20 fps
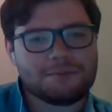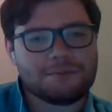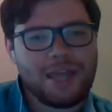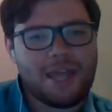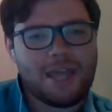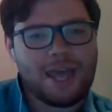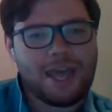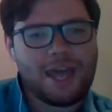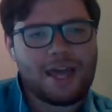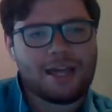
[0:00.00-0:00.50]

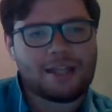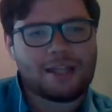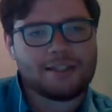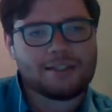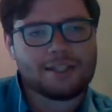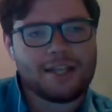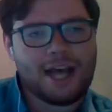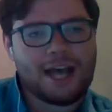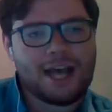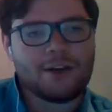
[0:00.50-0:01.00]

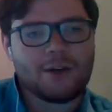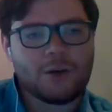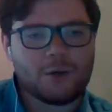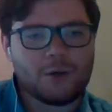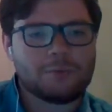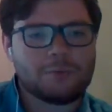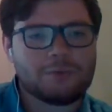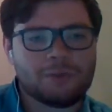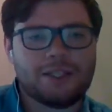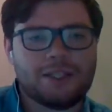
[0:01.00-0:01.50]
And I
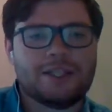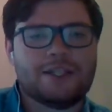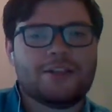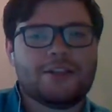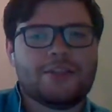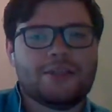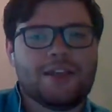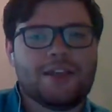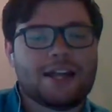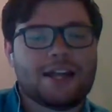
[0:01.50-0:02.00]
hope
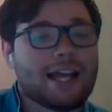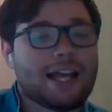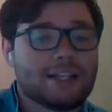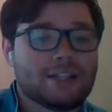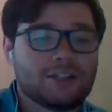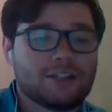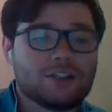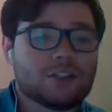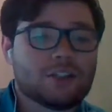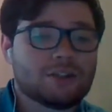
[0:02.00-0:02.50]
that I
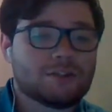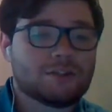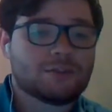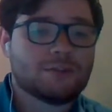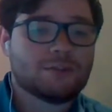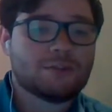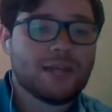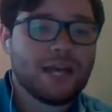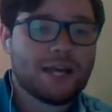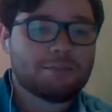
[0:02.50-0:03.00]
can learn
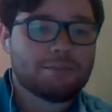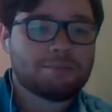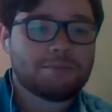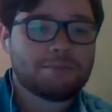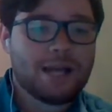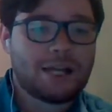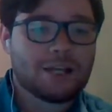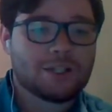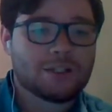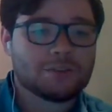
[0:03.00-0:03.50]
from them.
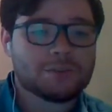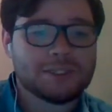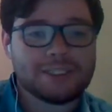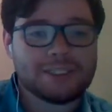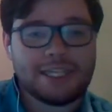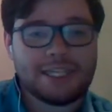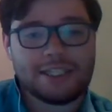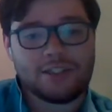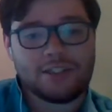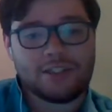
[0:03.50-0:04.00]
I hope that
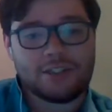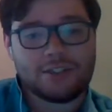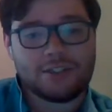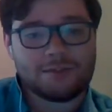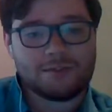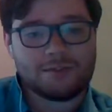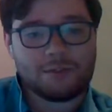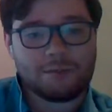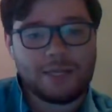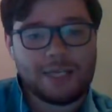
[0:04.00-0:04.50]
they can learn
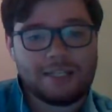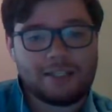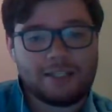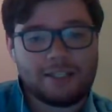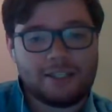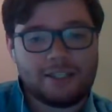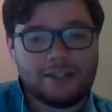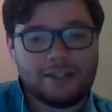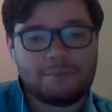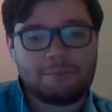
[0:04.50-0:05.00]
from me,
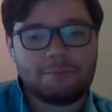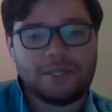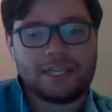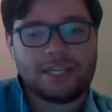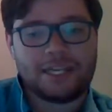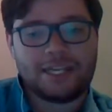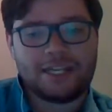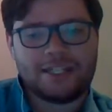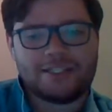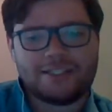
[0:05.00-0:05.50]

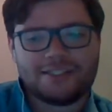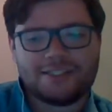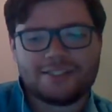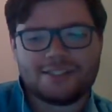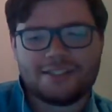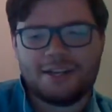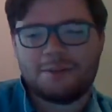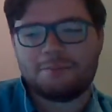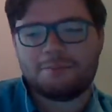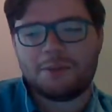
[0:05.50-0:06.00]
because
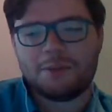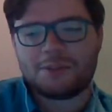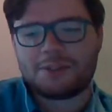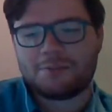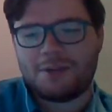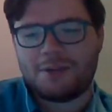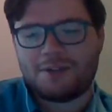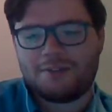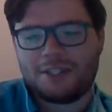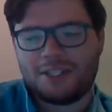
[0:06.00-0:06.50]
most of
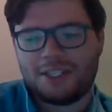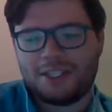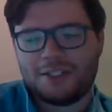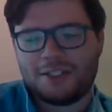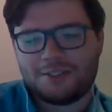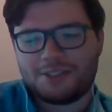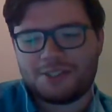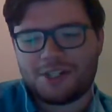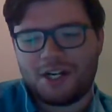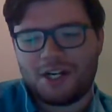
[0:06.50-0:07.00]
my
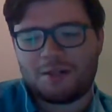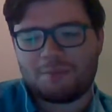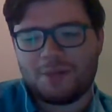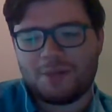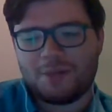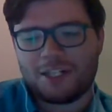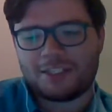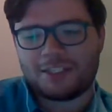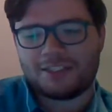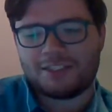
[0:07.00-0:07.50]
videos are
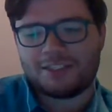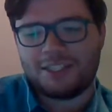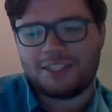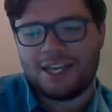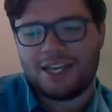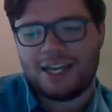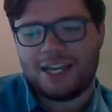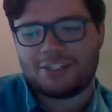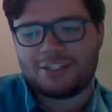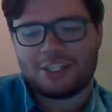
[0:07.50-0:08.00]
marked
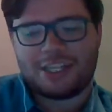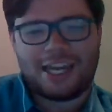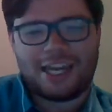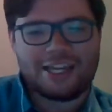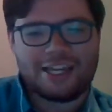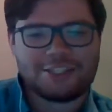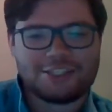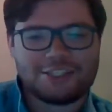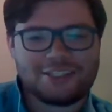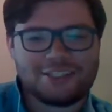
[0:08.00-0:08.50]

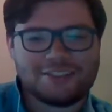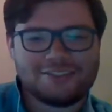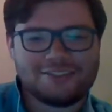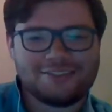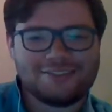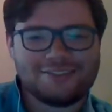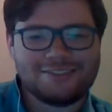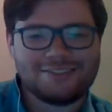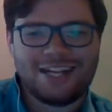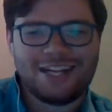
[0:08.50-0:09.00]
education.
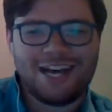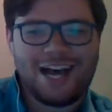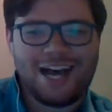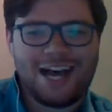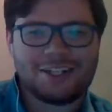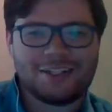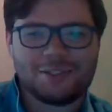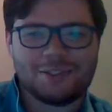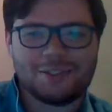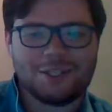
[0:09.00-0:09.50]
I
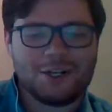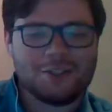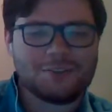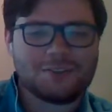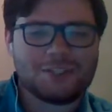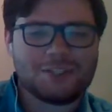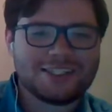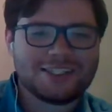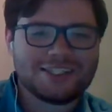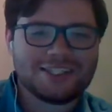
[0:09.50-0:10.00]
don't know if
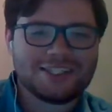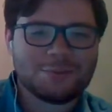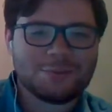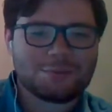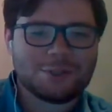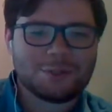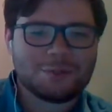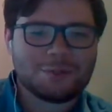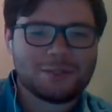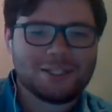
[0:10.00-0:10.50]
that's the
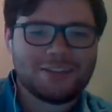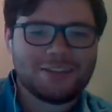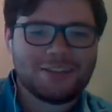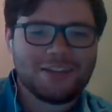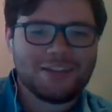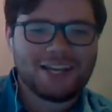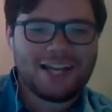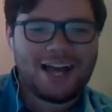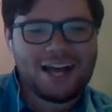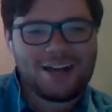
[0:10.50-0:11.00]
appropriate
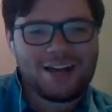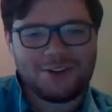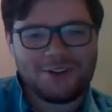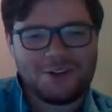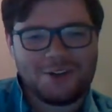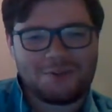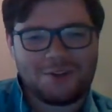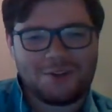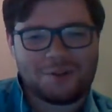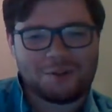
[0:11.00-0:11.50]
thing. I don't know
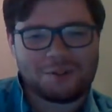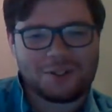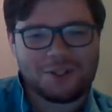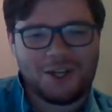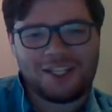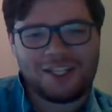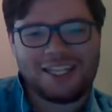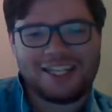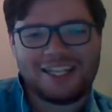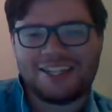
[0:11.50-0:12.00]
if I would
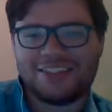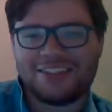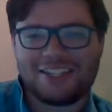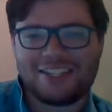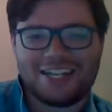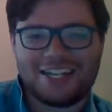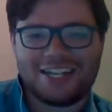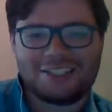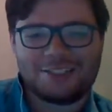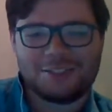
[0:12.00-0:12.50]
call
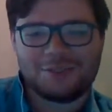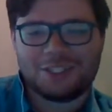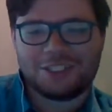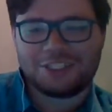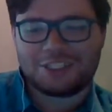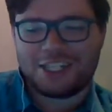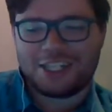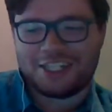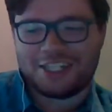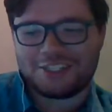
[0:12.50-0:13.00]
anything I do
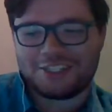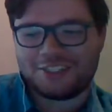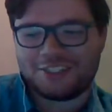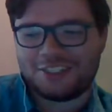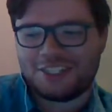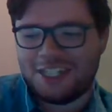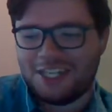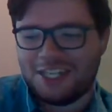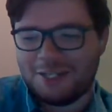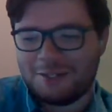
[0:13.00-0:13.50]
educational,
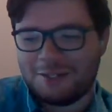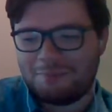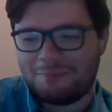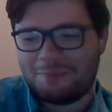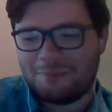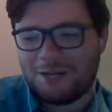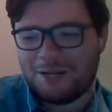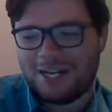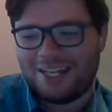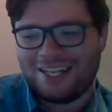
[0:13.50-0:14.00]

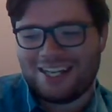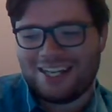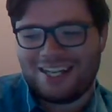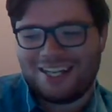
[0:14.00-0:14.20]
but